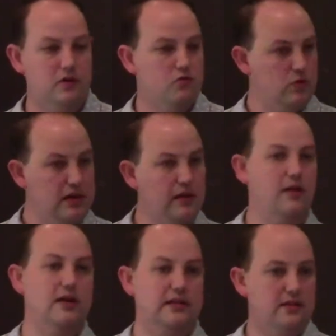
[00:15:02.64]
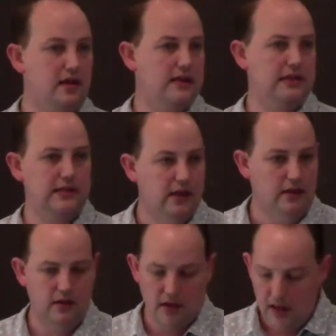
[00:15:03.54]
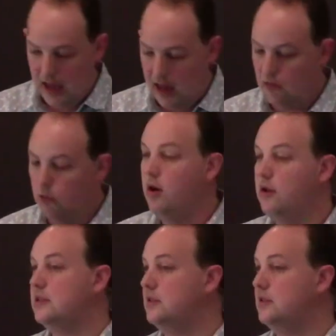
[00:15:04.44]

realizing their sin and wanting